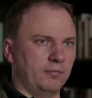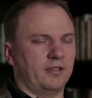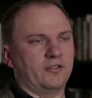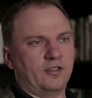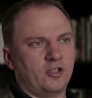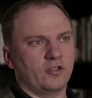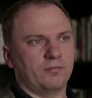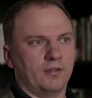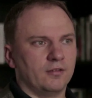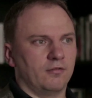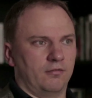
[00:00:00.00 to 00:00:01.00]
but there is
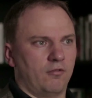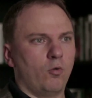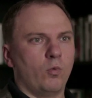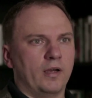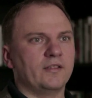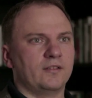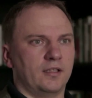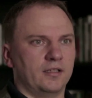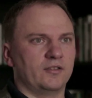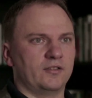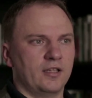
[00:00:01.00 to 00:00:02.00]
adjustment always. There
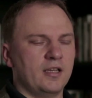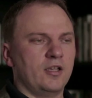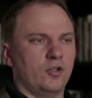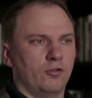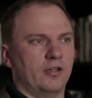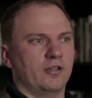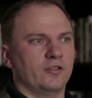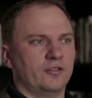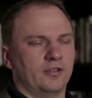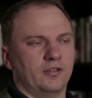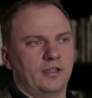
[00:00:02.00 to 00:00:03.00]
is
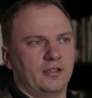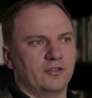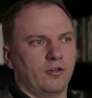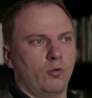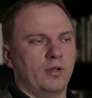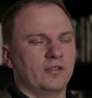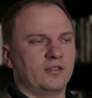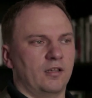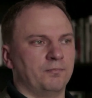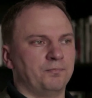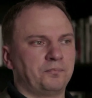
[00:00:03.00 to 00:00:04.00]
always
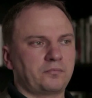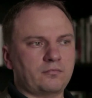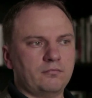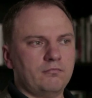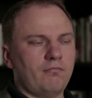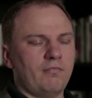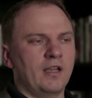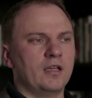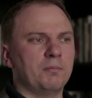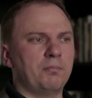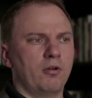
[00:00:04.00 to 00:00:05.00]

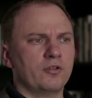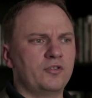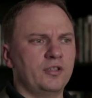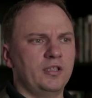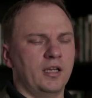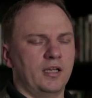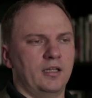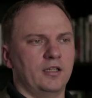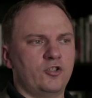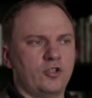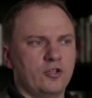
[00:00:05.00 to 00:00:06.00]
any policy and
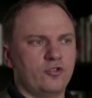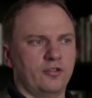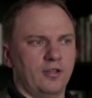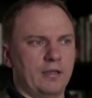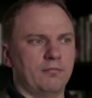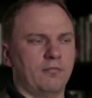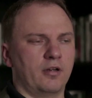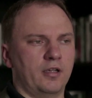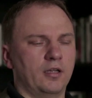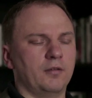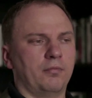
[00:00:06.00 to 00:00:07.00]
any changes in the labor
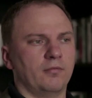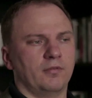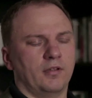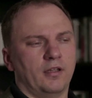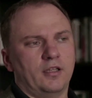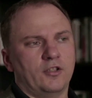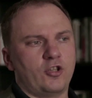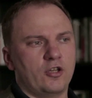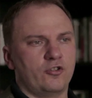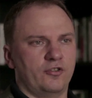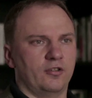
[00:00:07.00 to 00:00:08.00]
market, any
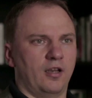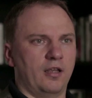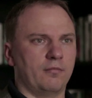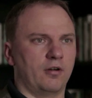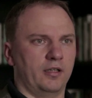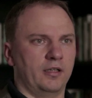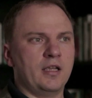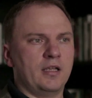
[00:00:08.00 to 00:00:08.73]
changes in the labor market,